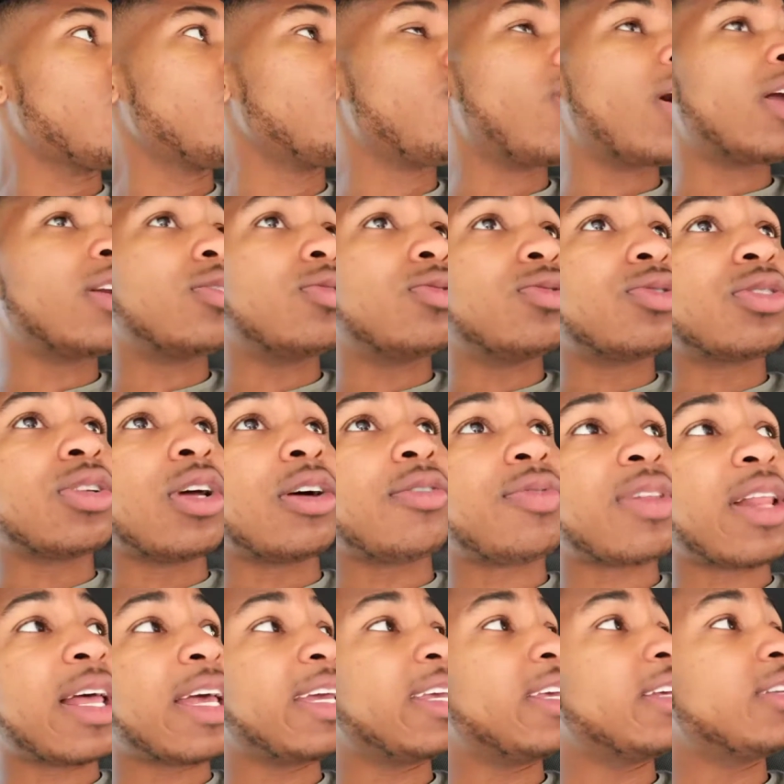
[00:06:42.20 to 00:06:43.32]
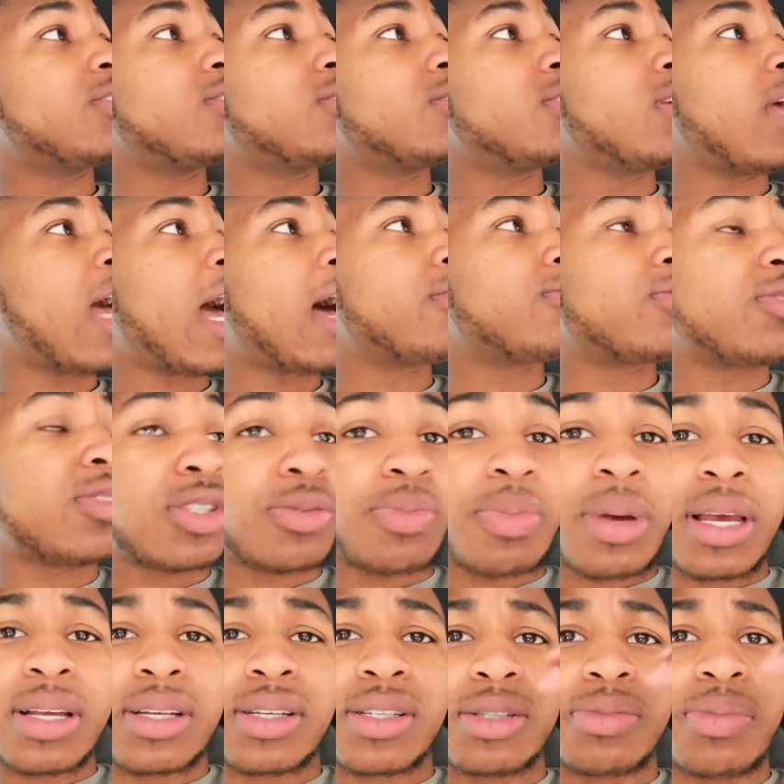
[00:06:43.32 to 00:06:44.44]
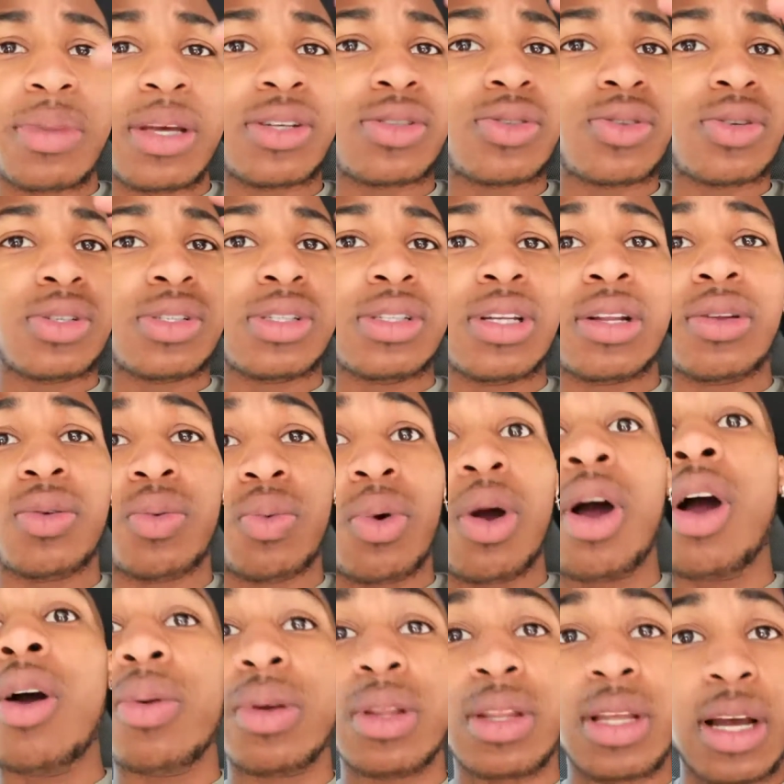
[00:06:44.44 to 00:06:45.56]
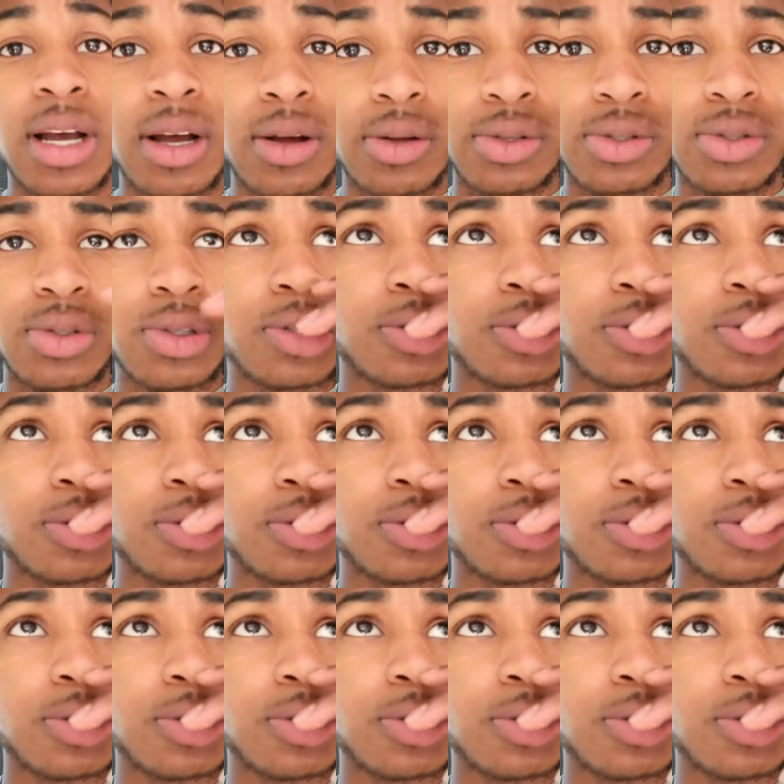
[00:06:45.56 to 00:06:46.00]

you gotta do stuff like get house inspections, make sure there's nothing wrong with the house.